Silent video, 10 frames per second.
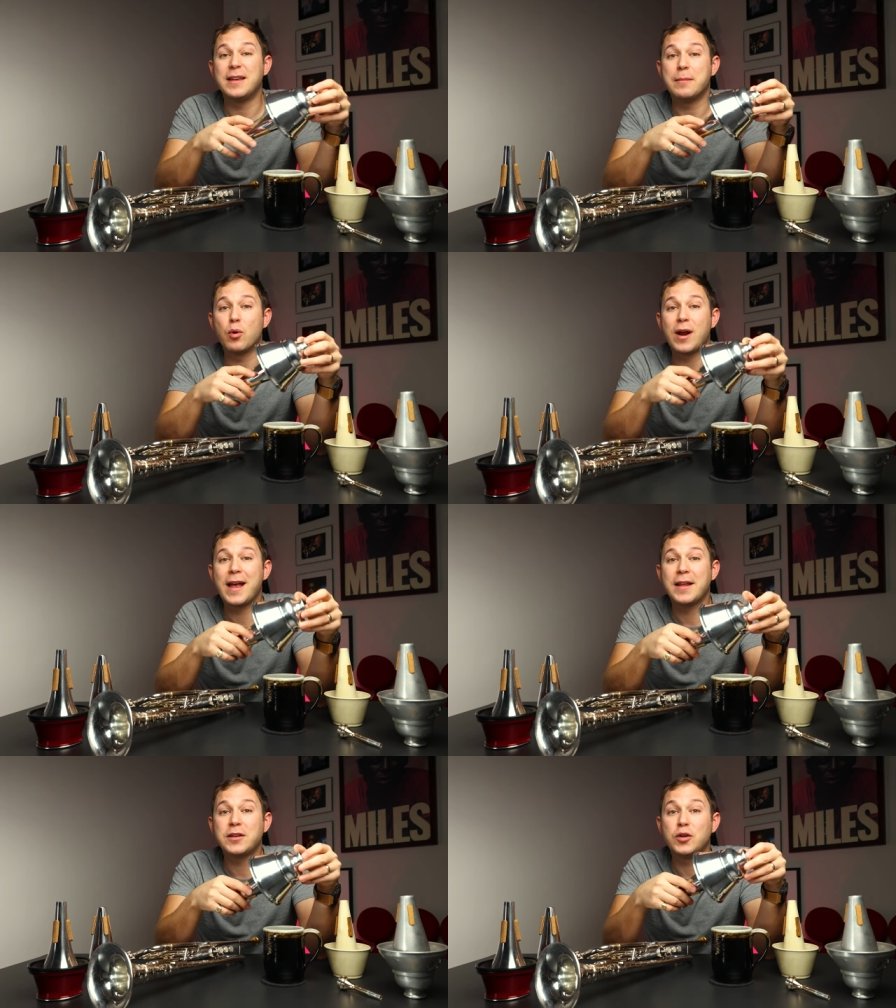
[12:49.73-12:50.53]
The
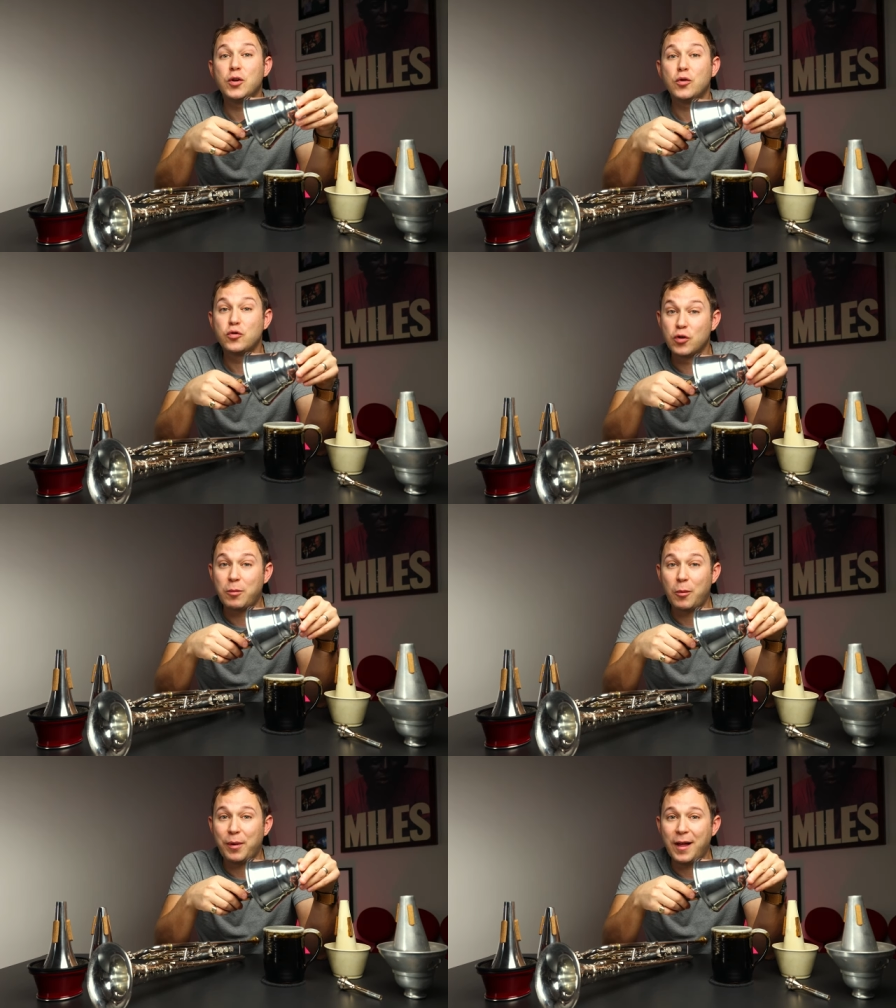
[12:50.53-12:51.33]
brand new
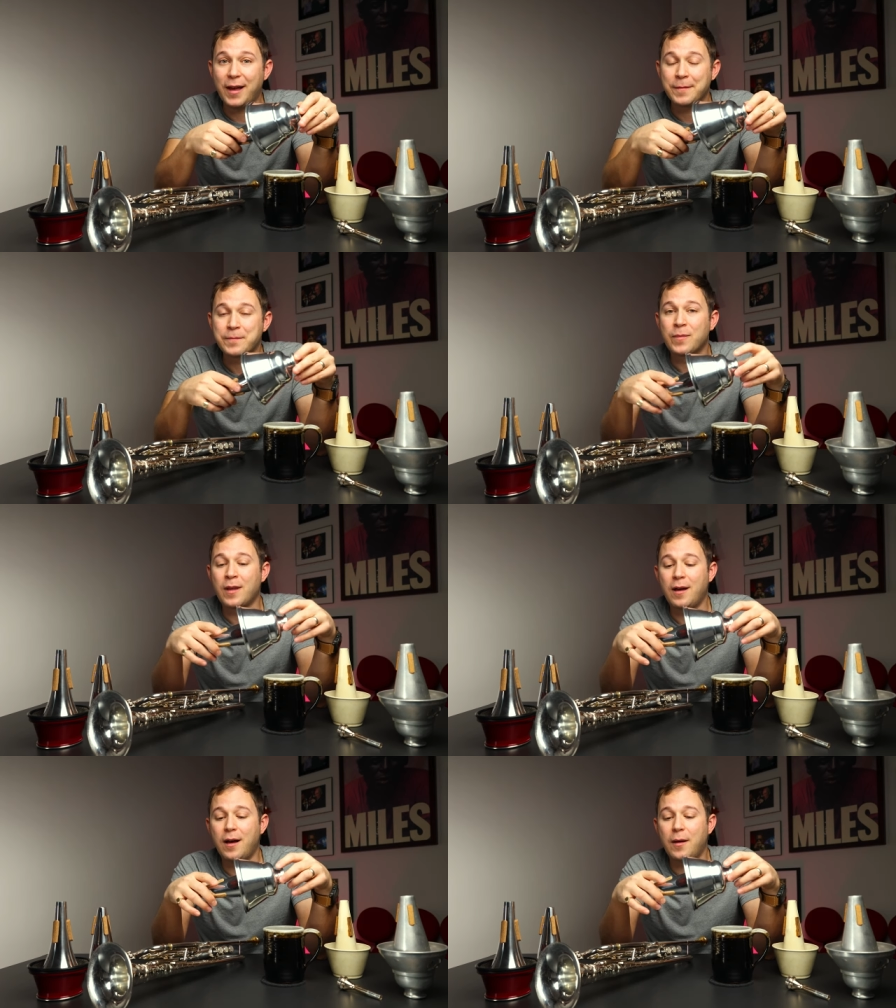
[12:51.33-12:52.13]
triple play
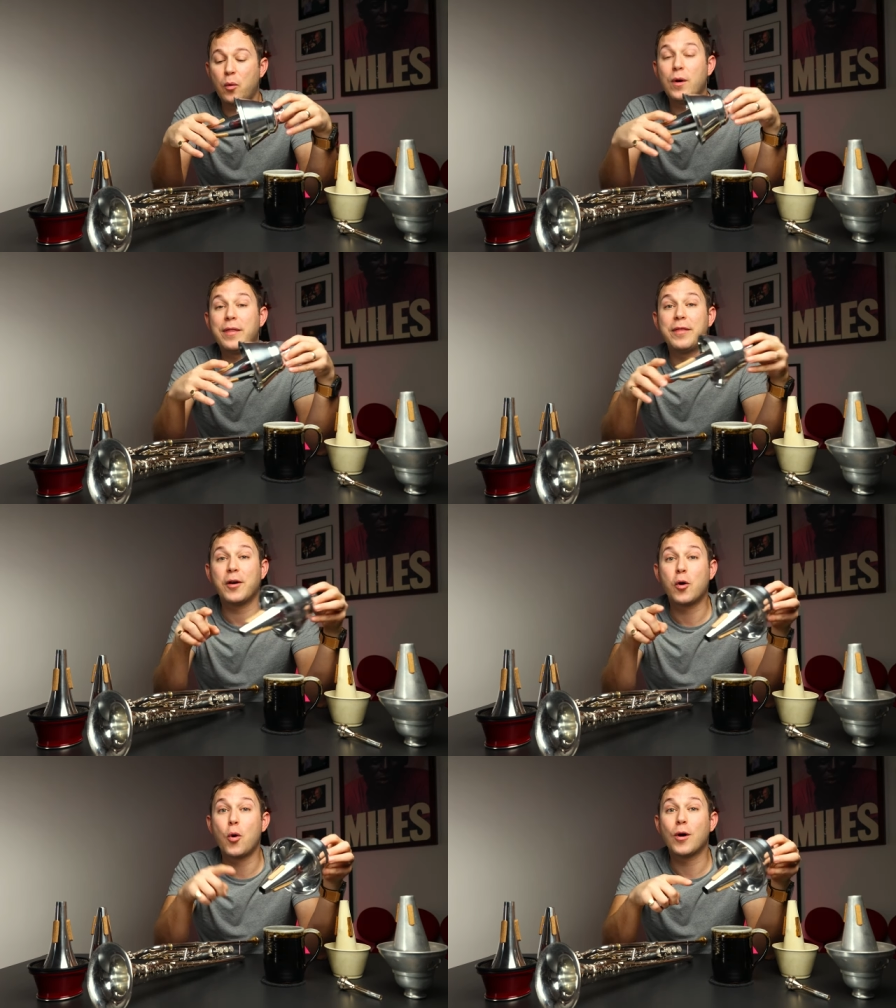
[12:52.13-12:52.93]
um, with
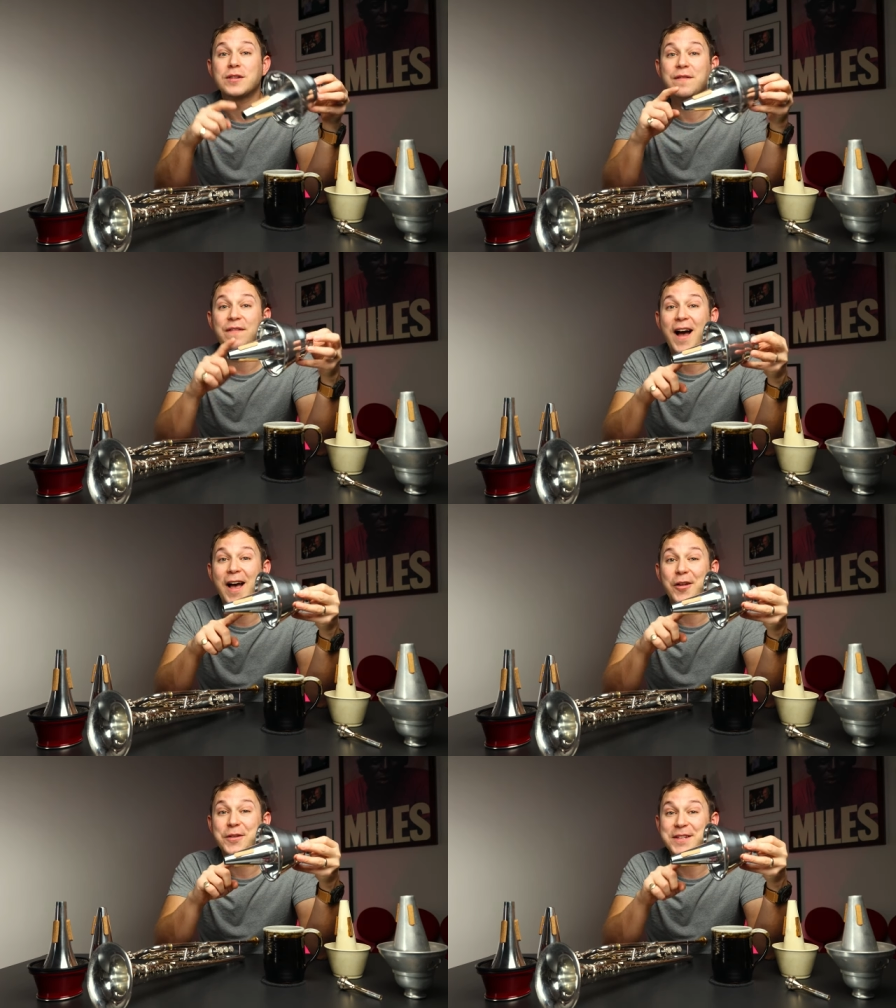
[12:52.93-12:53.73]
the corks
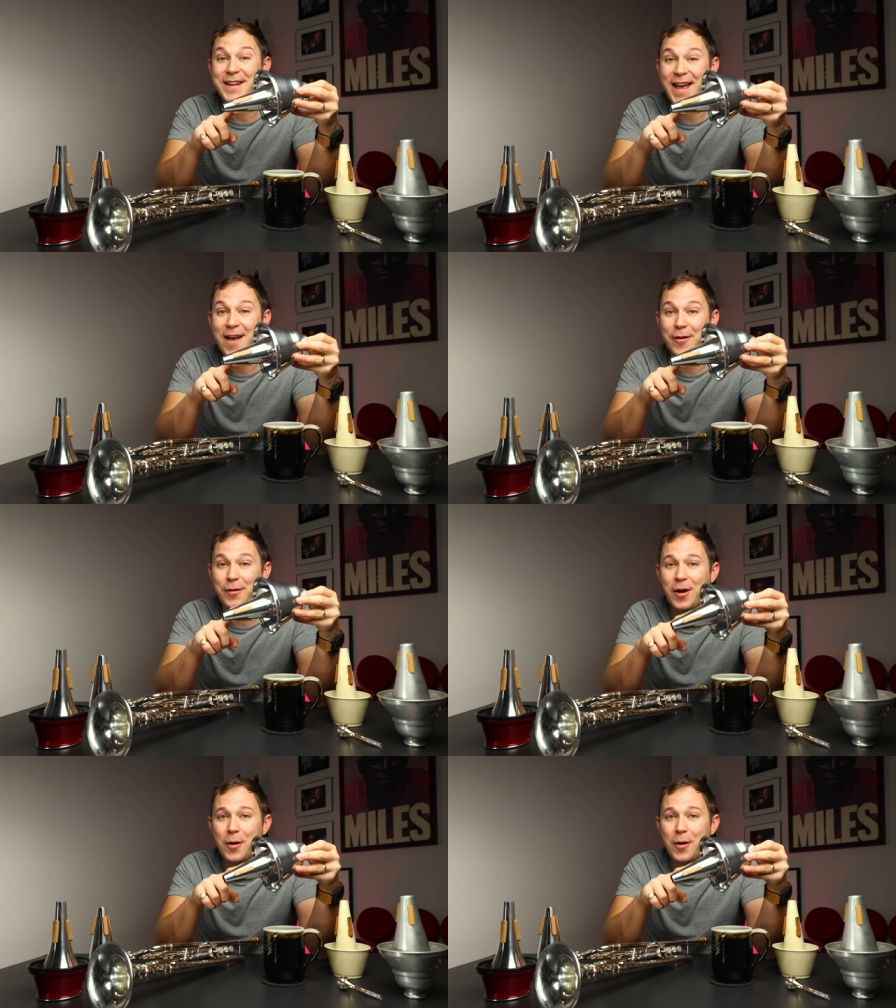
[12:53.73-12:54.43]
filed down.